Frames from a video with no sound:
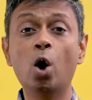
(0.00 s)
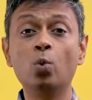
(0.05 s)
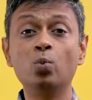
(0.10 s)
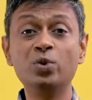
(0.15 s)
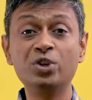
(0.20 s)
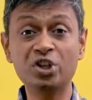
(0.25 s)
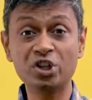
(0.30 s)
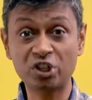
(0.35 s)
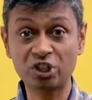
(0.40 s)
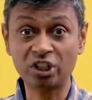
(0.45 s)

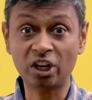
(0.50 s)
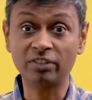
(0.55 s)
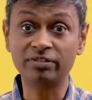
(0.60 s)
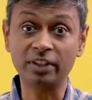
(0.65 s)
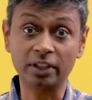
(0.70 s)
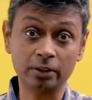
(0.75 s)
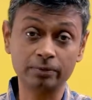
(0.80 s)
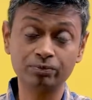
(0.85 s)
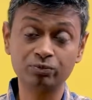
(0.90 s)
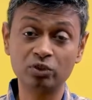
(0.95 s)
Which is
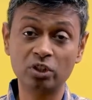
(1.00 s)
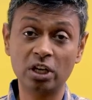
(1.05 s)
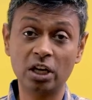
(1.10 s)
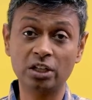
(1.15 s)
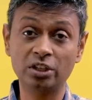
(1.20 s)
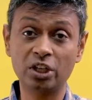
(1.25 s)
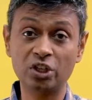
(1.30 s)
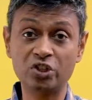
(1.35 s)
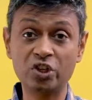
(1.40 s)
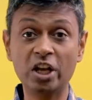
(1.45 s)
tougher,
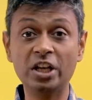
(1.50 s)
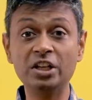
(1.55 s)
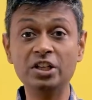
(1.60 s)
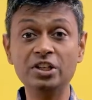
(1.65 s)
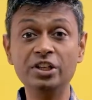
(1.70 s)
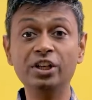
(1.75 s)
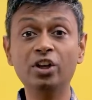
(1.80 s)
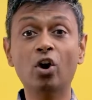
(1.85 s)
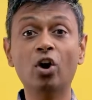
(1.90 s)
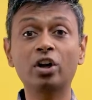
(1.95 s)
the
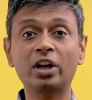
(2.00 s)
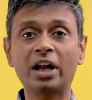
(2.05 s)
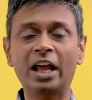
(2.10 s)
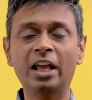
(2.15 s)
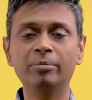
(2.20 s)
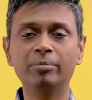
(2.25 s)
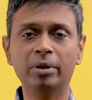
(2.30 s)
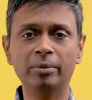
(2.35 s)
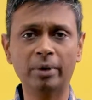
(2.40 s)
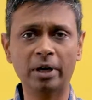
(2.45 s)
JEE or
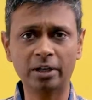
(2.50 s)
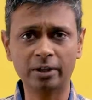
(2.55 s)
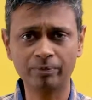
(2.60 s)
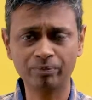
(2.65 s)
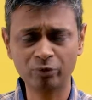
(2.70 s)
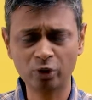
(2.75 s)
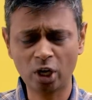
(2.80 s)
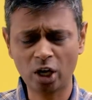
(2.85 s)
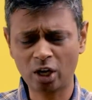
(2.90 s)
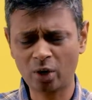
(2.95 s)
IPMAT?
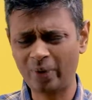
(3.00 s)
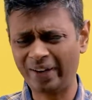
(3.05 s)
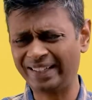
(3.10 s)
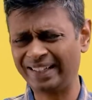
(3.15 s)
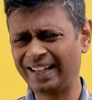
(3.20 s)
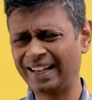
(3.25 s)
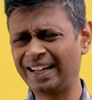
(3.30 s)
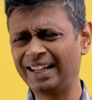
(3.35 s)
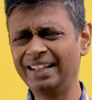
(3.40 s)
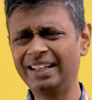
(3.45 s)
Quite
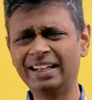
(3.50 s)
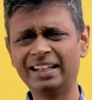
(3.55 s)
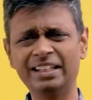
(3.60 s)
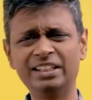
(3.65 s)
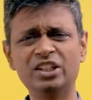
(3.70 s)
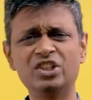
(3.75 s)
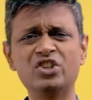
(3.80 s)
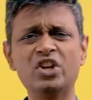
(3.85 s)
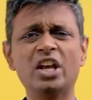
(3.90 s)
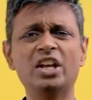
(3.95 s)
clearly,
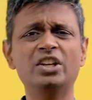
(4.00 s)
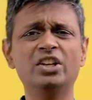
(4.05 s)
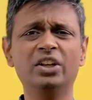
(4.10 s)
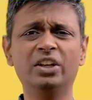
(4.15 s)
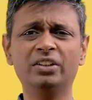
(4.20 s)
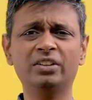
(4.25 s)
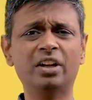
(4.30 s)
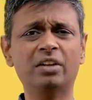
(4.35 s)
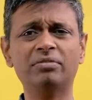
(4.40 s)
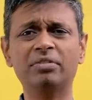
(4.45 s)
the JEE
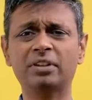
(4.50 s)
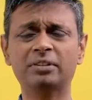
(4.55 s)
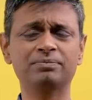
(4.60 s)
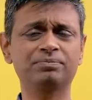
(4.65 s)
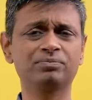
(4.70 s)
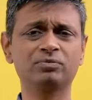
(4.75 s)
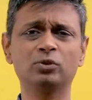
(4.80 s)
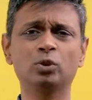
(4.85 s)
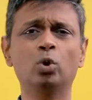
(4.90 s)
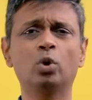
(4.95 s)
is tougher,
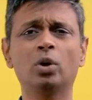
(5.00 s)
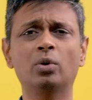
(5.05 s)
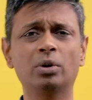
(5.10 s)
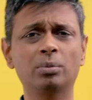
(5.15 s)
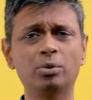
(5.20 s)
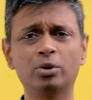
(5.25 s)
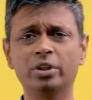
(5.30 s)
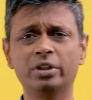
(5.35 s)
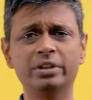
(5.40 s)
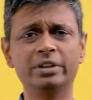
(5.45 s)
no doubt
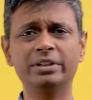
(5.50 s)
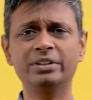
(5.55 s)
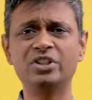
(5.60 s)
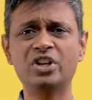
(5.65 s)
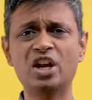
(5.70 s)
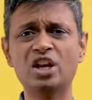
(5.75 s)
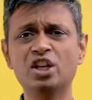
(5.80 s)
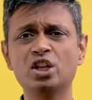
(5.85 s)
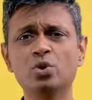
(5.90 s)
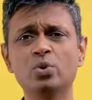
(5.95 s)
about it.
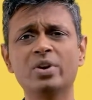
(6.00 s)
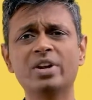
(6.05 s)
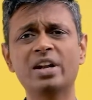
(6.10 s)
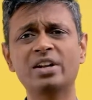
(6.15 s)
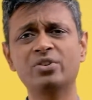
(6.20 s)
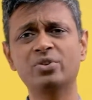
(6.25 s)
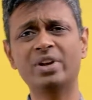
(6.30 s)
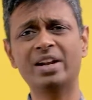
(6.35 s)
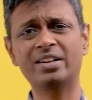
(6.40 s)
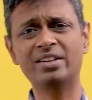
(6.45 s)
JEE, you
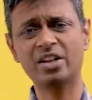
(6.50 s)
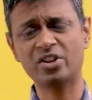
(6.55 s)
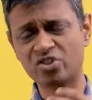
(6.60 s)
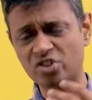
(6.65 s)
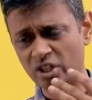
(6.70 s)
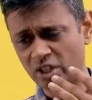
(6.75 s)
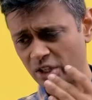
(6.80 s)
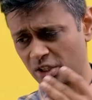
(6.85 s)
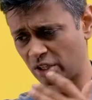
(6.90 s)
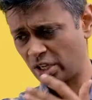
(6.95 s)
get
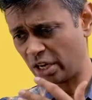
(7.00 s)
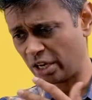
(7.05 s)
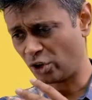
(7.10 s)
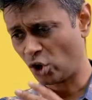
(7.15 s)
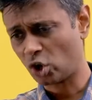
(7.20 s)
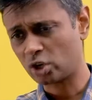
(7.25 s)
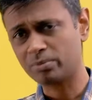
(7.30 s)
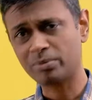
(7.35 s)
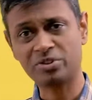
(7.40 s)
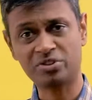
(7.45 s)
tested
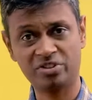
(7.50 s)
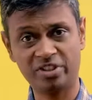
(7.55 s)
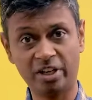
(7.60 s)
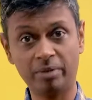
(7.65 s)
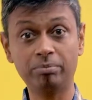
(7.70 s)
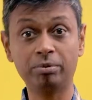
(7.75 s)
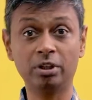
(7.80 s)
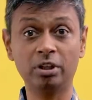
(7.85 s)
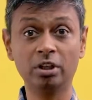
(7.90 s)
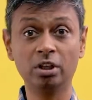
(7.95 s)
enormous
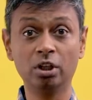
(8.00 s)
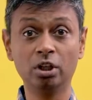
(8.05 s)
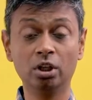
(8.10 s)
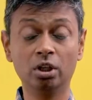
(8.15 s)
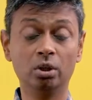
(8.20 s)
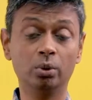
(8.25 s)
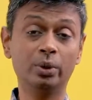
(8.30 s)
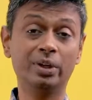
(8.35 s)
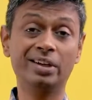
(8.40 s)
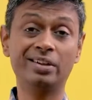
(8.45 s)
depth.
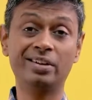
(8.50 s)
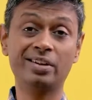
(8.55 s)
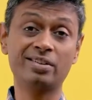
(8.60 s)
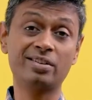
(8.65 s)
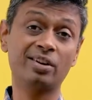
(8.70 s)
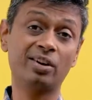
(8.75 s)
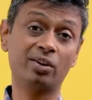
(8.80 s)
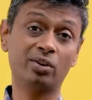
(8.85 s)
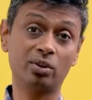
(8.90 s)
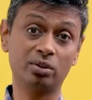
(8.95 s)
You get
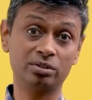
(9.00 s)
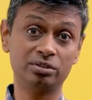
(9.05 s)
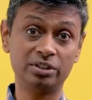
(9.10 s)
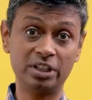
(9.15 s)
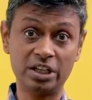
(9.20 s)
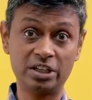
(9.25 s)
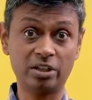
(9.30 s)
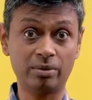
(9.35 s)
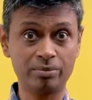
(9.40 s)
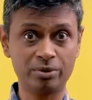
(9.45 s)
tested across
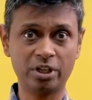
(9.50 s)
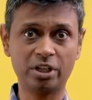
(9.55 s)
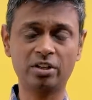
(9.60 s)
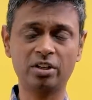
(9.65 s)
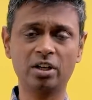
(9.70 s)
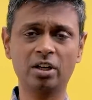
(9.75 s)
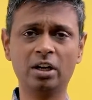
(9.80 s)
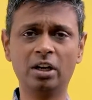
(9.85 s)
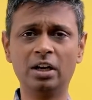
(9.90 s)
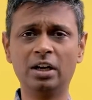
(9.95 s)
three
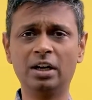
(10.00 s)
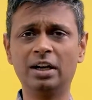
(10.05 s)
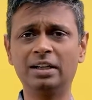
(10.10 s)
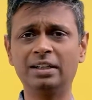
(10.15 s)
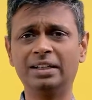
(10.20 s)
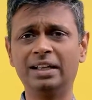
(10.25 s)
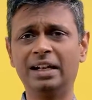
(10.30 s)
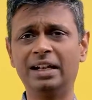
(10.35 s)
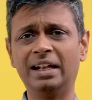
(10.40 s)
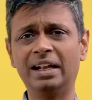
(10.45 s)
subjects.
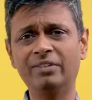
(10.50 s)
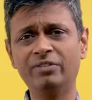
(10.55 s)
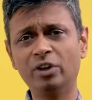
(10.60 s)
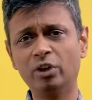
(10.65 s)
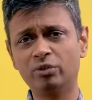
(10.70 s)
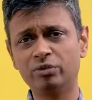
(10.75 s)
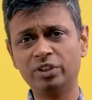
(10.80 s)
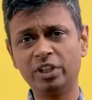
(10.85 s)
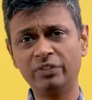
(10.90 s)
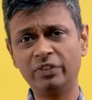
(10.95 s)
The level
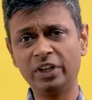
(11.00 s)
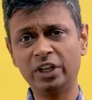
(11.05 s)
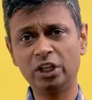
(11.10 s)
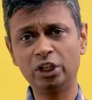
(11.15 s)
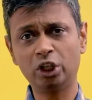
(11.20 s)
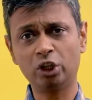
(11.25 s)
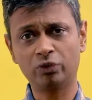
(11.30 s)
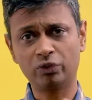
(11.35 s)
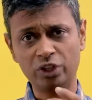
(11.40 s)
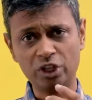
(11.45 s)
of
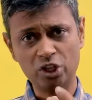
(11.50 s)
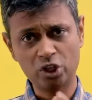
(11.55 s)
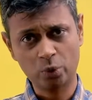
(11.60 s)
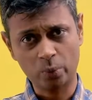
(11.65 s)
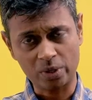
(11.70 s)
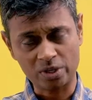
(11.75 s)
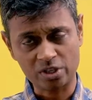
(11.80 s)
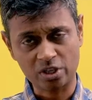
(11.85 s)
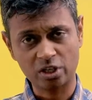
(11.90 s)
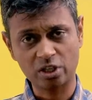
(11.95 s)
difficulty of each
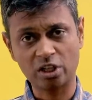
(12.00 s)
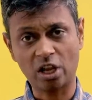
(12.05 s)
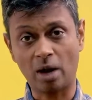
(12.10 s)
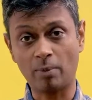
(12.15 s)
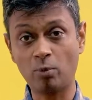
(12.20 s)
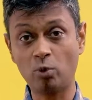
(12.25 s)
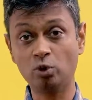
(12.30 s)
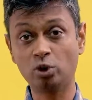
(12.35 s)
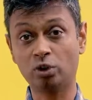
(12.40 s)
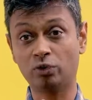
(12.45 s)
question, the
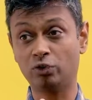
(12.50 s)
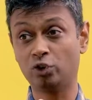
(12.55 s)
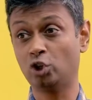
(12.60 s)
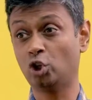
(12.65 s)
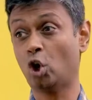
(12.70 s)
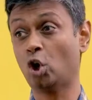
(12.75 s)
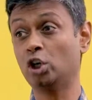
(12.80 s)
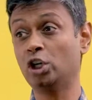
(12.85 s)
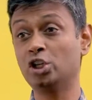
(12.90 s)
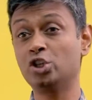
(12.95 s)
amount of
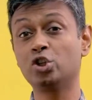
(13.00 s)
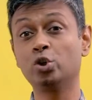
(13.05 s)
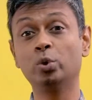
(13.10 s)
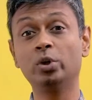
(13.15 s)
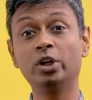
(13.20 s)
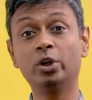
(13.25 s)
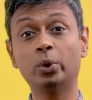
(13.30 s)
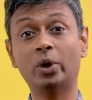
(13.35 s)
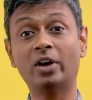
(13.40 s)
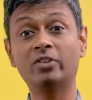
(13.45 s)
knowledge you
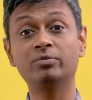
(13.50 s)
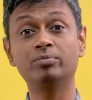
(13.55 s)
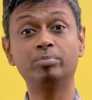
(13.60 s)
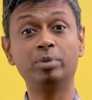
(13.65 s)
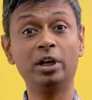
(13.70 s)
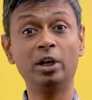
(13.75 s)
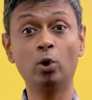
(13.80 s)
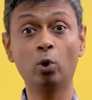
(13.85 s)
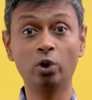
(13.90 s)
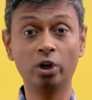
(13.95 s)
need to have
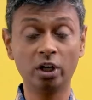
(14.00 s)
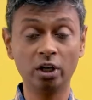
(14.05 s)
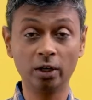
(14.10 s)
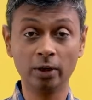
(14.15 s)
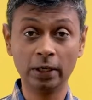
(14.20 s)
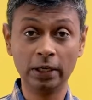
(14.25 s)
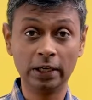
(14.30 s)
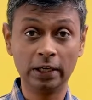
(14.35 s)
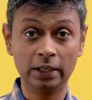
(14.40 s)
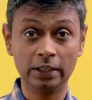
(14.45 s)
preloaded,
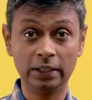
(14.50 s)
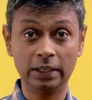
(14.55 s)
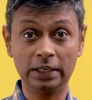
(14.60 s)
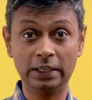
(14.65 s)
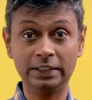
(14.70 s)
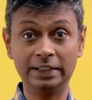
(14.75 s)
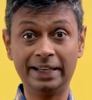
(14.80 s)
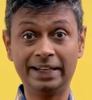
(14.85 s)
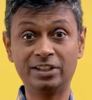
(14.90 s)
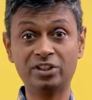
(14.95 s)

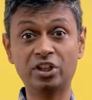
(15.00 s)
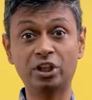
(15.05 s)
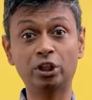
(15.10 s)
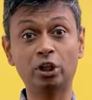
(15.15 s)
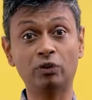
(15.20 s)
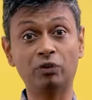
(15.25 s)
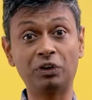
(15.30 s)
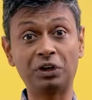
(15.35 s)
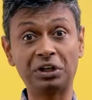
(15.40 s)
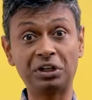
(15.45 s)
the extent
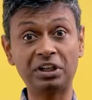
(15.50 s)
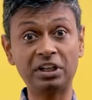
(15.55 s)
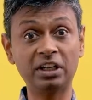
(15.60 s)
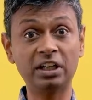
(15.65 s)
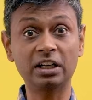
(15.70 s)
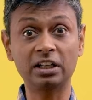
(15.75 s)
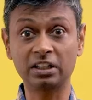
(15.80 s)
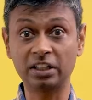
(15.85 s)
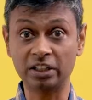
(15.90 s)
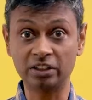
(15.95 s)
of
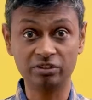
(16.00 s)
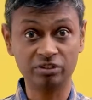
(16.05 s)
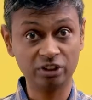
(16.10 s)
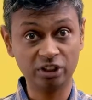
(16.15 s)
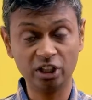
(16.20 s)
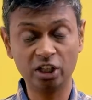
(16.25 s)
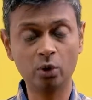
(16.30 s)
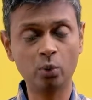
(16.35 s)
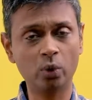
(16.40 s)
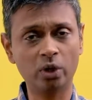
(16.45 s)
rigor that is
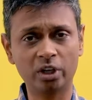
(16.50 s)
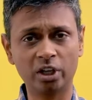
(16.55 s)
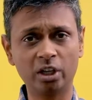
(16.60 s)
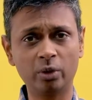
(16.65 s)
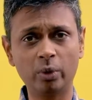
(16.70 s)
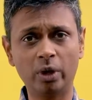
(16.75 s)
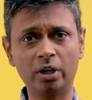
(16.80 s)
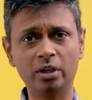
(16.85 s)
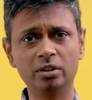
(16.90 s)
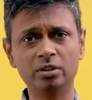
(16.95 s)

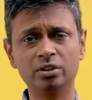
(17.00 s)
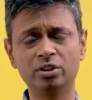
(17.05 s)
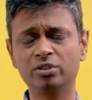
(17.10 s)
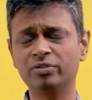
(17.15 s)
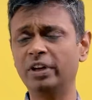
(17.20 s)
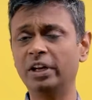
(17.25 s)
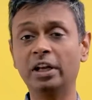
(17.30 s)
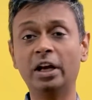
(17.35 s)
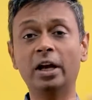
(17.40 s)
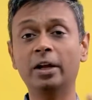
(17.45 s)
required is
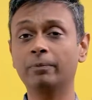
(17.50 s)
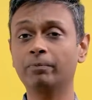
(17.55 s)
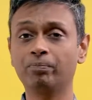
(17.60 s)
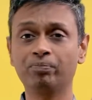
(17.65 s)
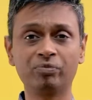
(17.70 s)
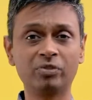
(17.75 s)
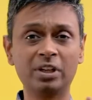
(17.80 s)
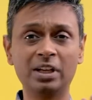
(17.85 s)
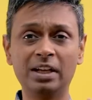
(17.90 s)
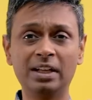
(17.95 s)
very high.
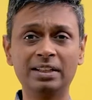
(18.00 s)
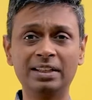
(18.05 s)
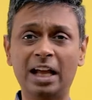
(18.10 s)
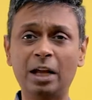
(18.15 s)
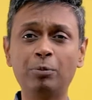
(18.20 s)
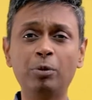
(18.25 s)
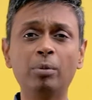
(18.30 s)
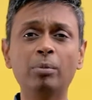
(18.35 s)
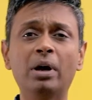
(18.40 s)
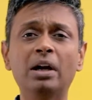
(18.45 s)

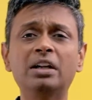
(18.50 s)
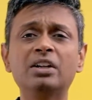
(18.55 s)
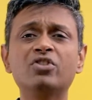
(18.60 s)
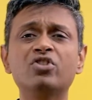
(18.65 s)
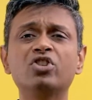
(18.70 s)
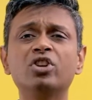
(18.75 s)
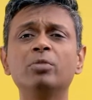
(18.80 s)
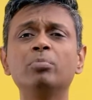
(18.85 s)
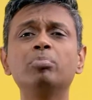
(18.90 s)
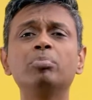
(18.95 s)
IPMAT
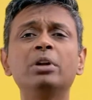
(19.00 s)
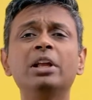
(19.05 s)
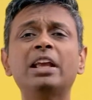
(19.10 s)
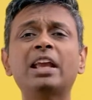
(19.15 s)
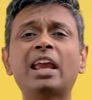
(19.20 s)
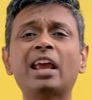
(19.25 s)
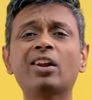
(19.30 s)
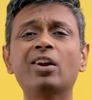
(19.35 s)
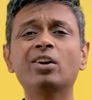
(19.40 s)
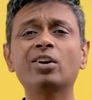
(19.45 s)
simply
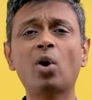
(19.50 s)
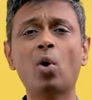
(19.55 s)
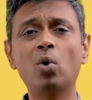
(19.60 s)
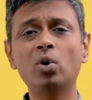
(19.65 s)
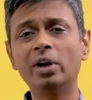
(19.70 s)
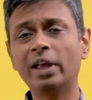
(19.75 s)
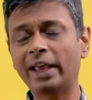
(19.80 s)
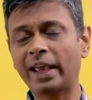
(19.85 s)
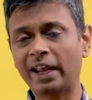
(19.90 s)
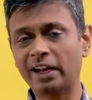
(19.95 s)
cannot
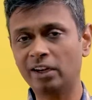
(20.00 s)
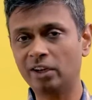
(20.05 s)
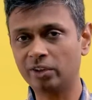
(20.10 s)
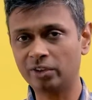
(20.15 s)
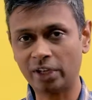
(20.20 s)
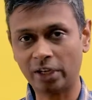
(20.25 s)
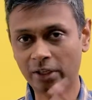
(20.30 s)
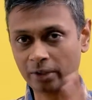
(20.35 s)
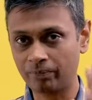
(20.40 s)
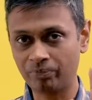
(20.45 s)
hold a candle to
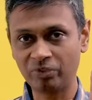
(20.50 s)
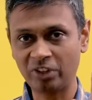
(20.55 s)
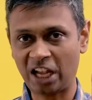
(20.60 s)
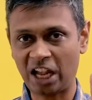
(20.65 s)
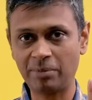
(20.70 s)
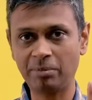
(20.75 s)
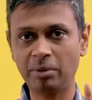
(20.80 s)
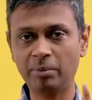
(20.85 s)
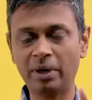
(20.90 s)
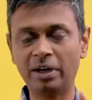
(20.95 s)
that.
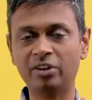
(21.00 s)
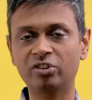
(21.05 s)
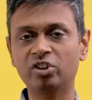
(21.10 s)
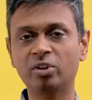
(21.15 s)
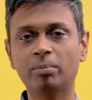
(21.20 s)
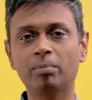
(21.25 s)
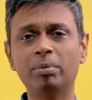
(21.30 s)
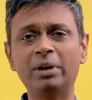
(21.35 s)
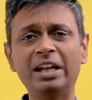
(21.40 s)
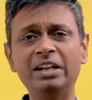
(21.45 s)
IPMAT is
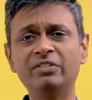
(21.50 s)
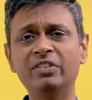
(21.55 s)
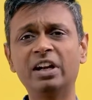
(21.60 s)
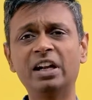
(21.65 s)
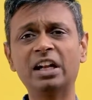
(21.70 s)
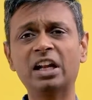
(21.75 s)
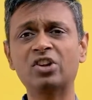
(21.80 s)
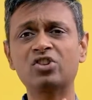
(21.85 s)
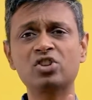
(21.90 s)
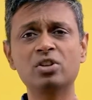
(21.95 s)
a plain
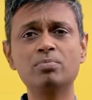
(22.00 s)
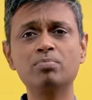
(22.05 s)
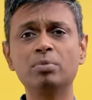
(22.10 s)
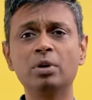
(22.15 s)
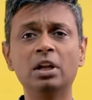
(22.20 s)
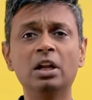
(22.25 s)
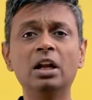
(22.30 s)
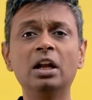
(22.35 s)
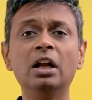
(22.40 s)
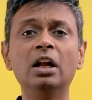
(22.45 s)
vanilla,
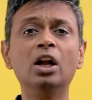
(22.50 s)
simple